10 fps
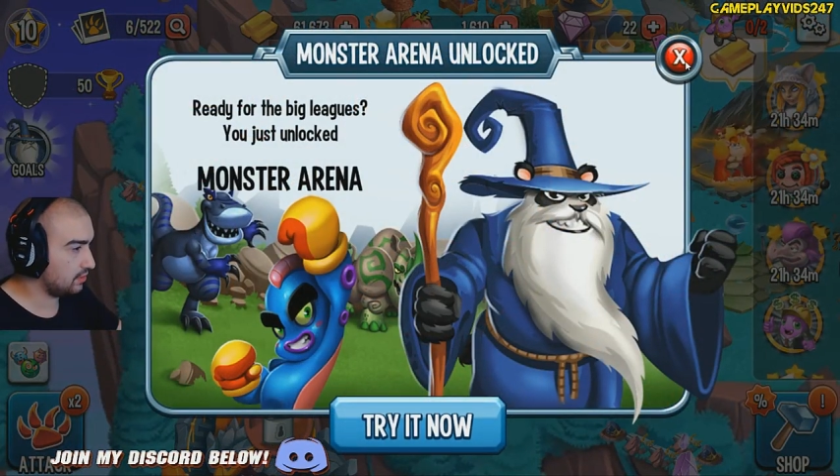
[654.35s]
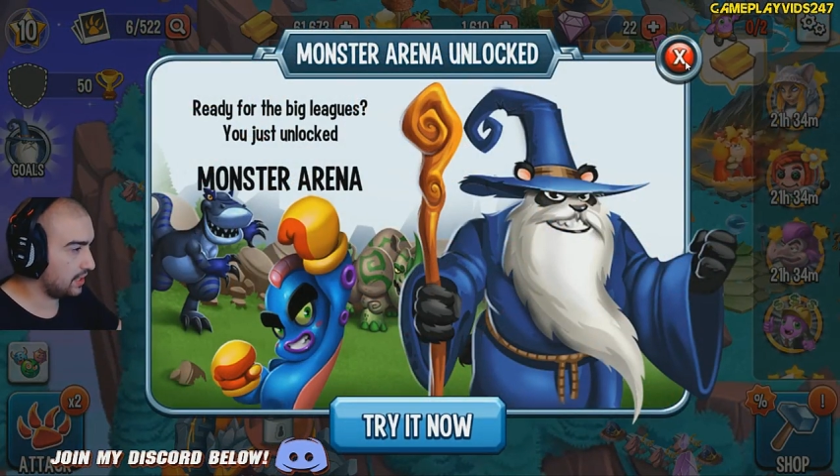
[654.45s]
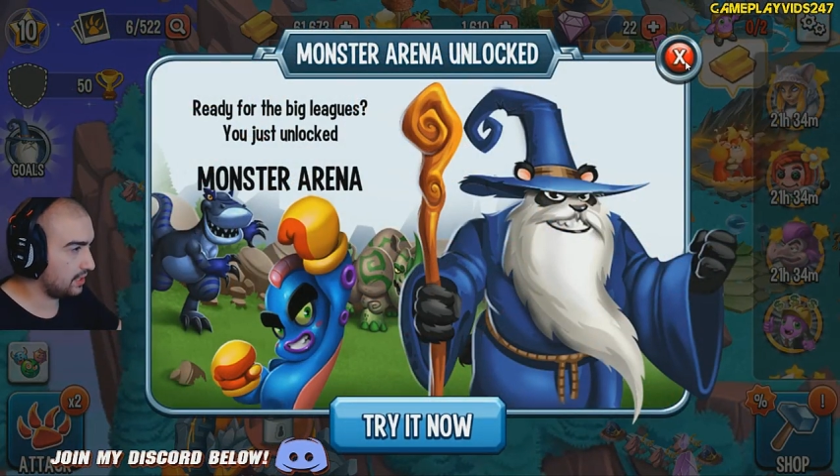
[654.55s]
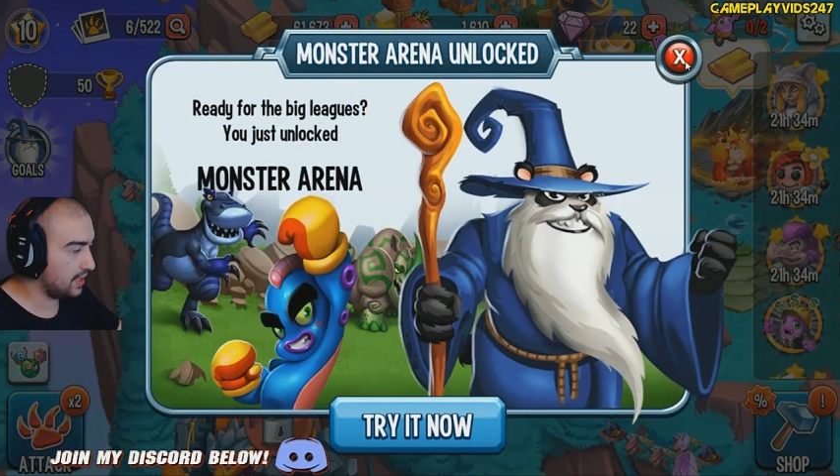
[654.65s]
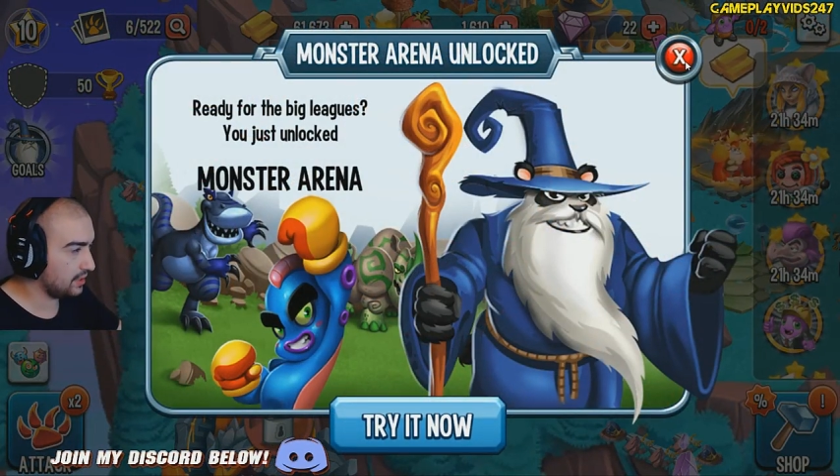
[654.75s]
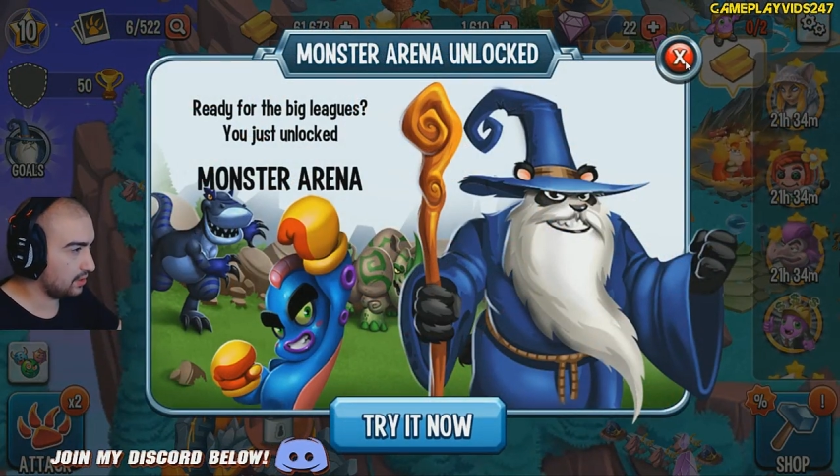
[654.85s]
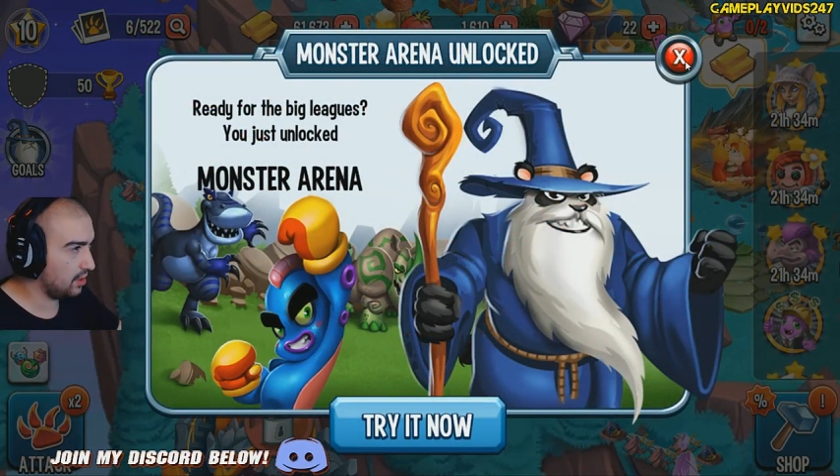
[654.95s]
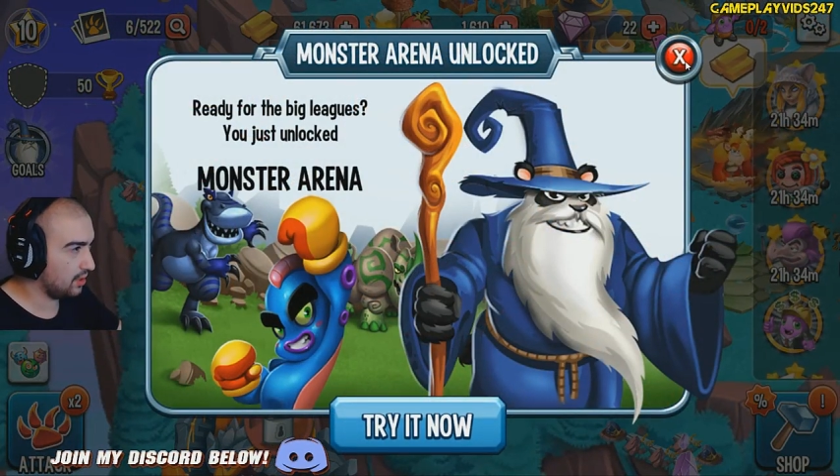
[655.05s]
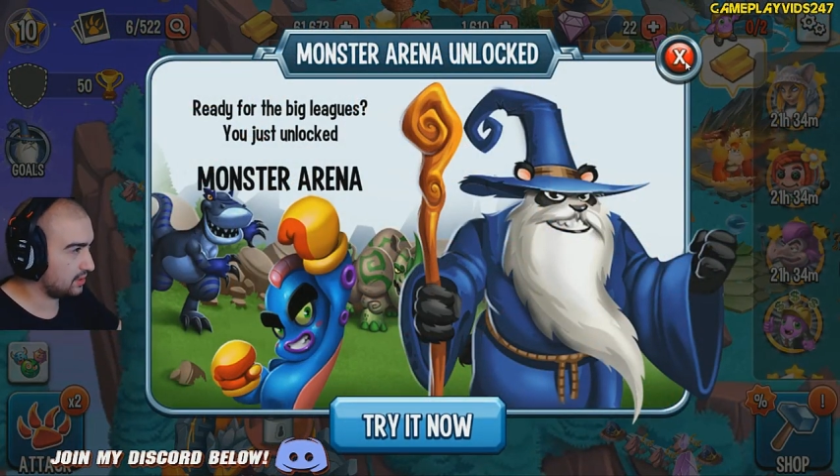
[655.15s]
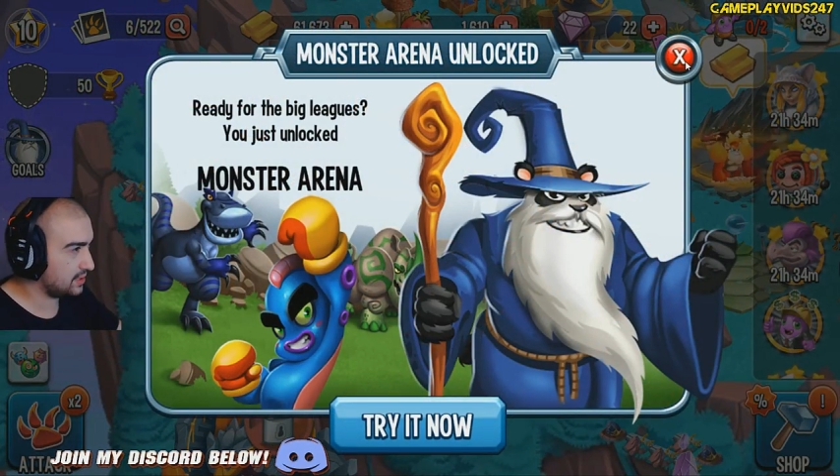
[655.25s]
Arena
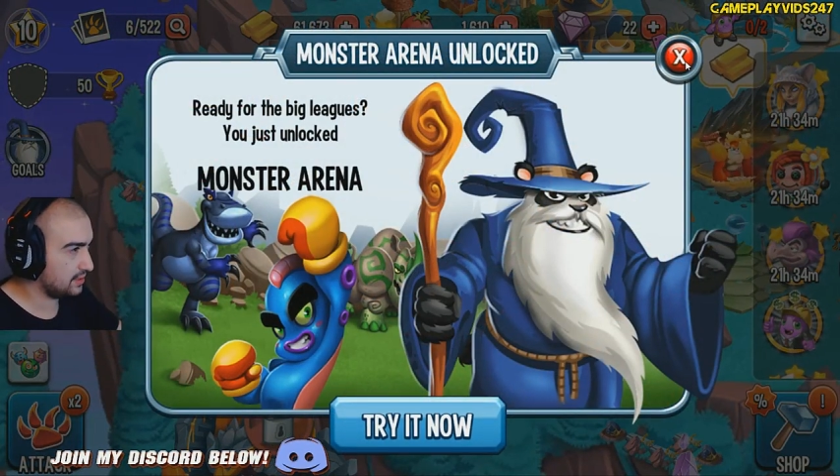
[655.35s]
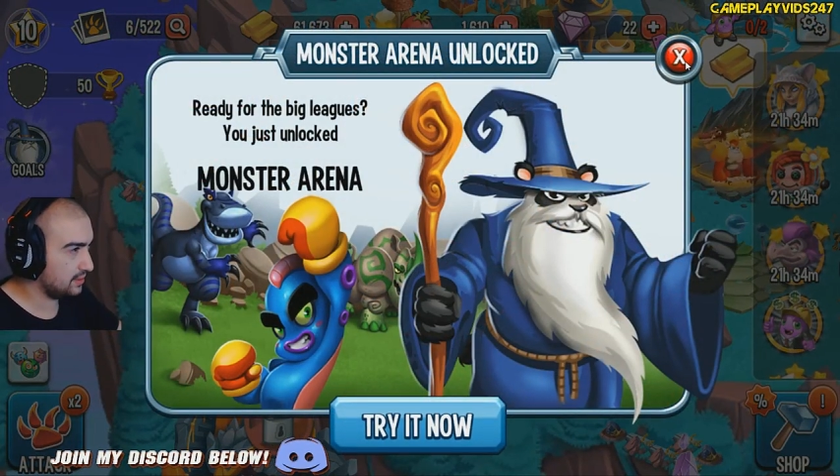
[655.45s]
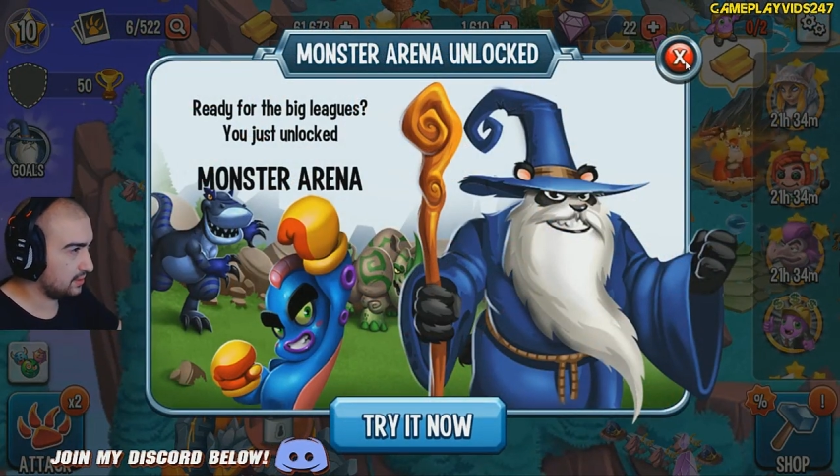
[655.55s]
unlocked.